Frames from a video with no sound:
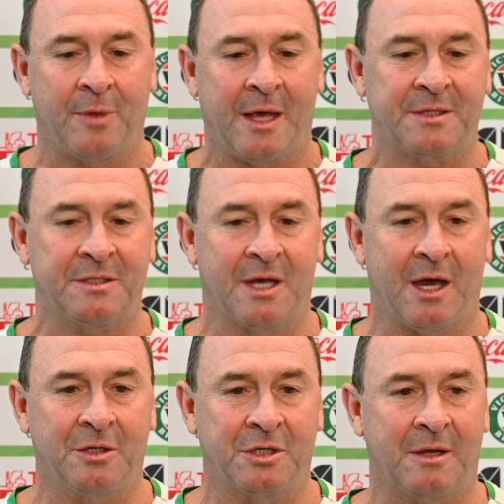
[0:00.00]
as his
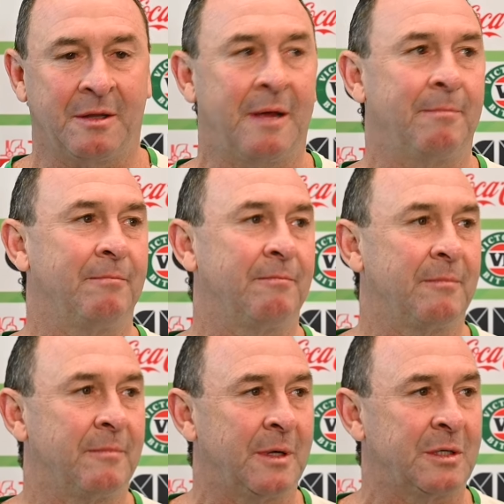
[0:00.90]
coach, that
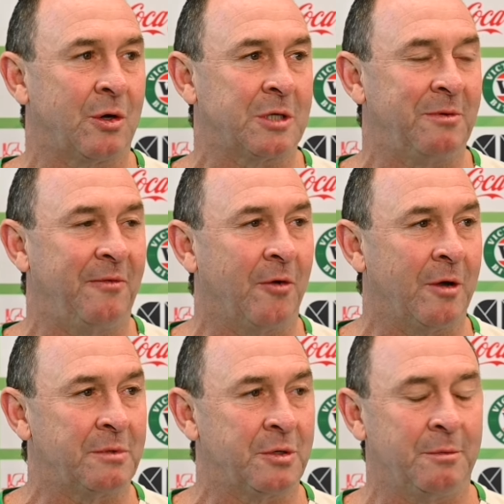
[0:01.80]
excites me for
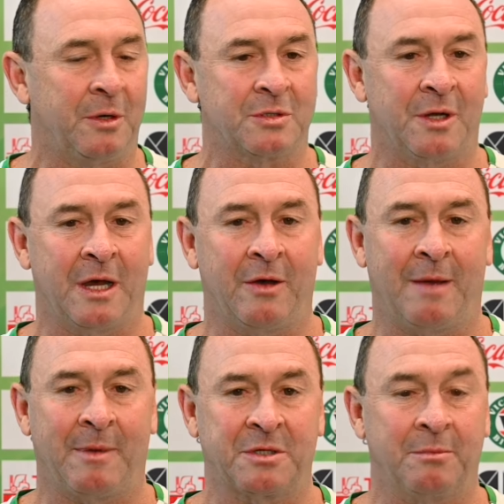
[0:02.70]
him too, because I know how
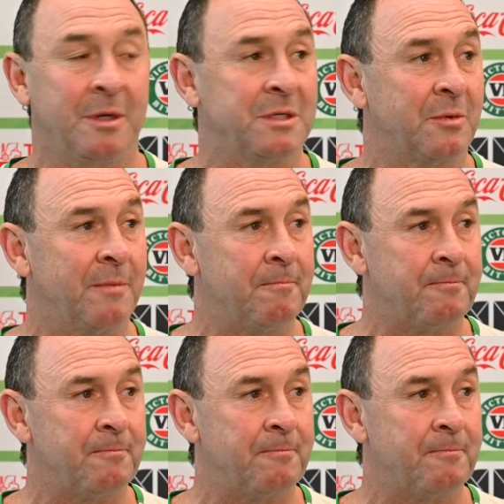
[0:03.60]
much it means to him.